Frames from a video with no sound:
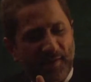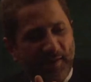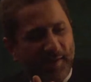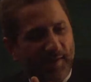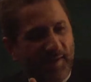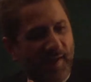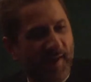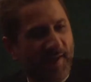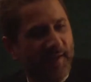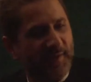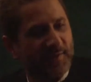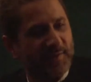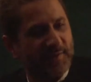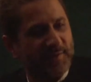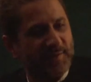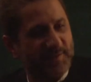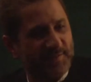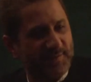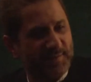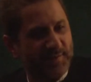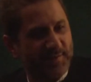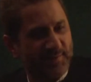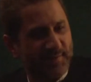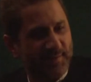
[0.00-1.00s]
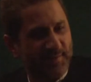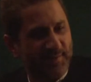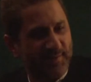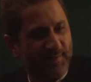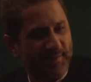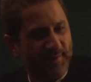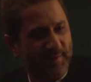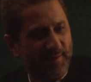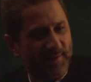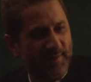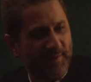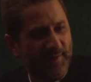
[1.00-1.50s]
their hands.
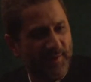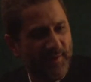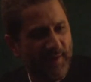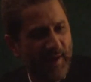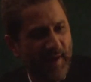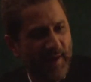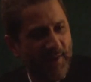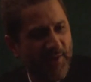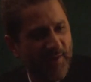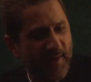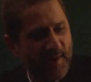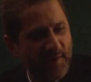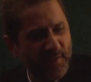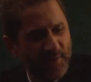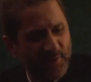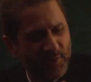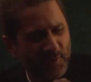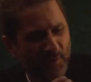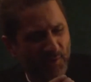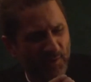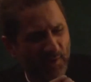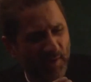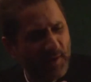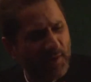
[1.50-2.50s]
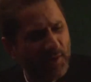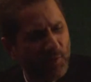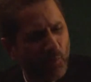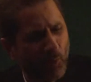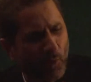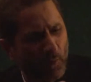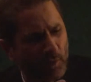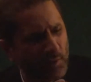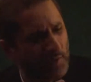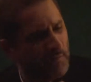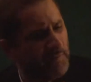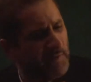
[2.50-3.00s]
And then to think,
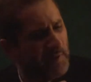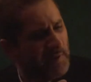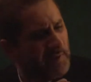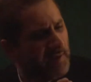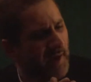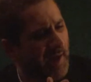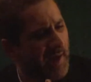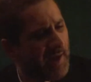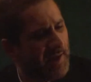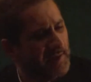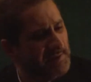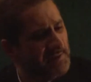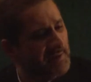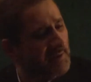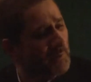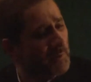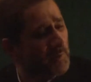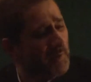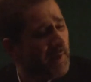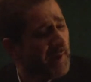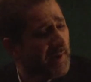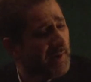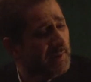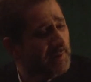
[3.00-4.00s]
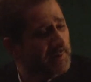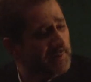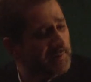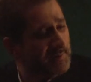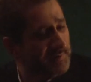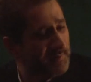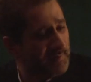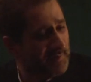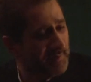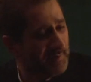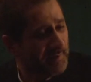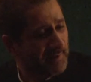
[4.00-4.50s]
what if it dies in our
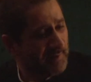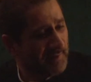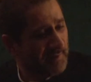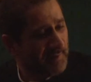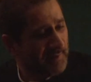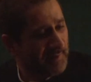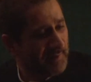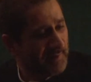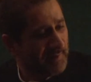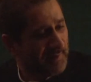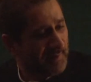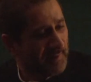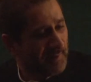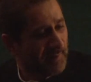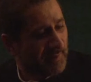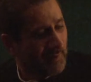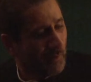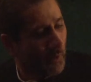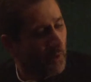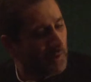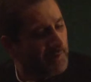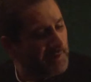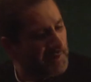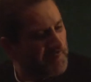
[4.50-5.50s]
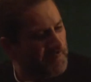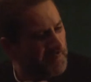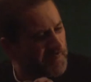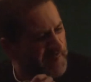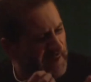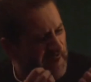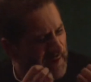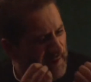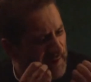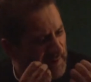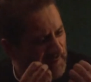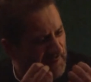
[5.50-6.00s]
hands? What it
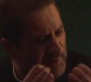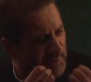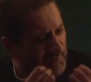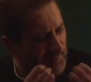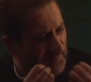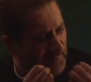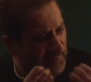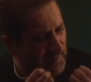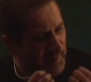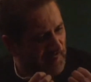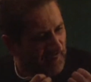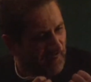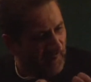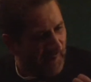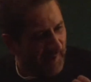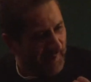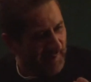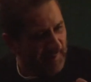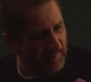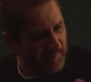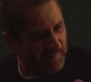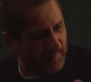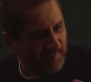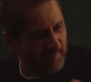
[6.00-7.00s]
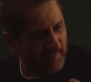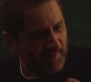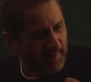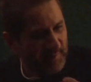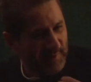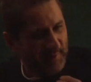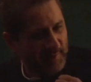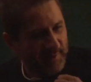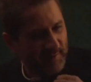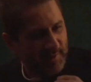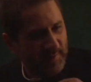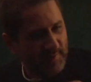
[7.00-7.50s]
means to feel that.
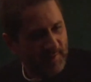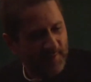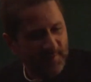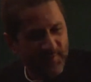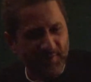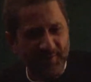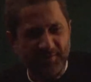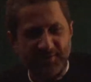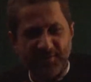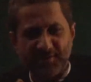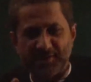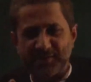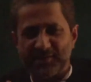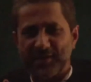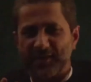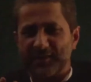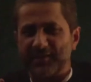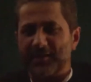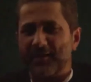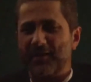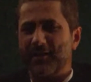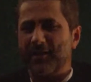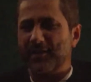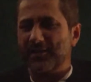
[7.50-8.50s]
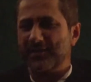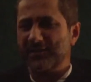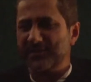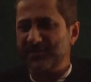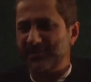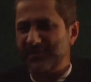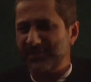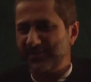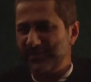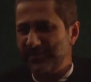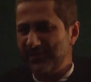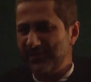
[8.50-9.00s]
This is that heart